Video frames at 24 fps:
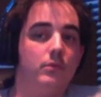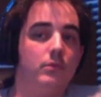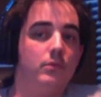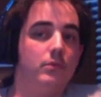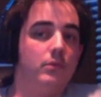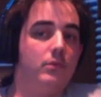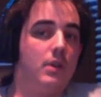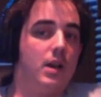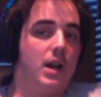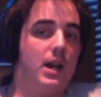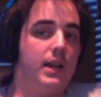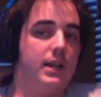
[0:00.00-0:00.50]

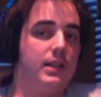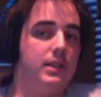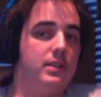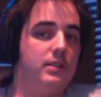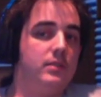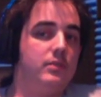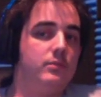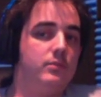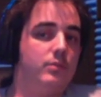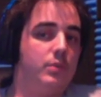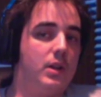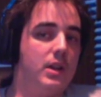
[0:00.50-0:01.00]
I
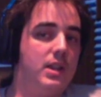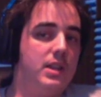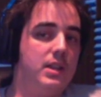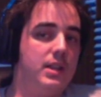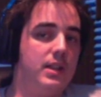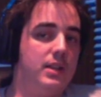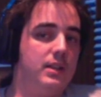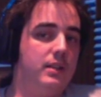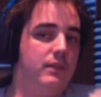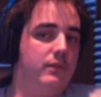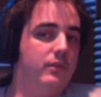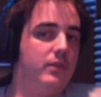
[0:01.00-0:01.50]
didn't break
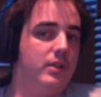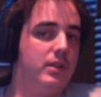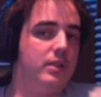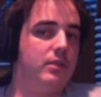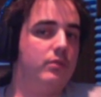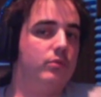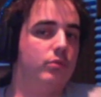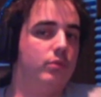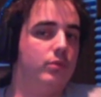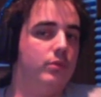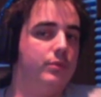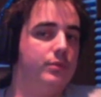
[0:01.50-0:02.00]
any fucking
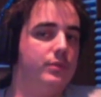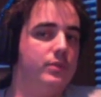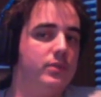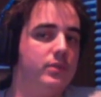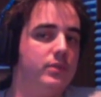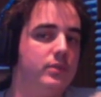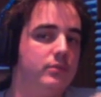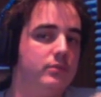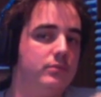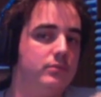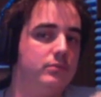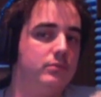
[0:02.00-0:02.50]

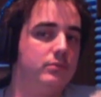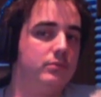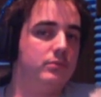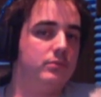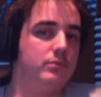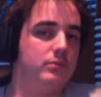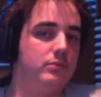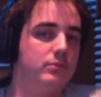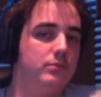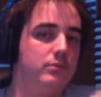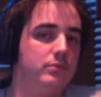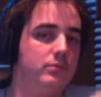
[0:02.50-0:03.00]
rules.
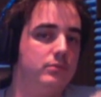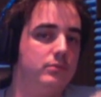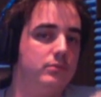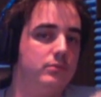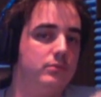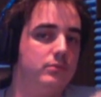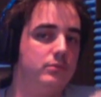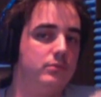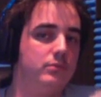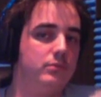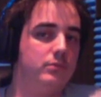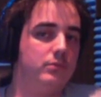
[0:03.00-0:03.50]

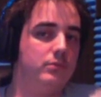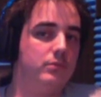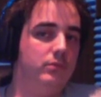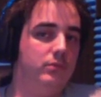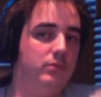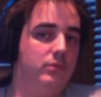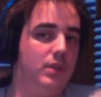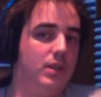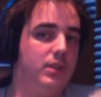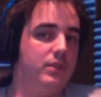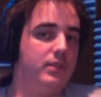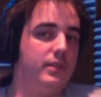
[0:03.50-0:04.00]

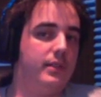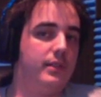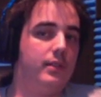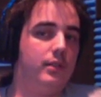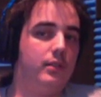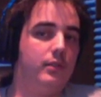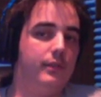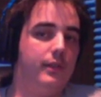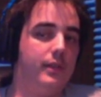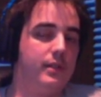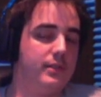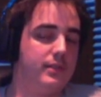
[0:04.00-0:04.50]
None that are
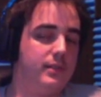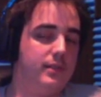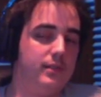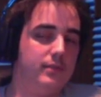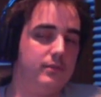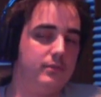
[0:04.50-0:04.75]
listed.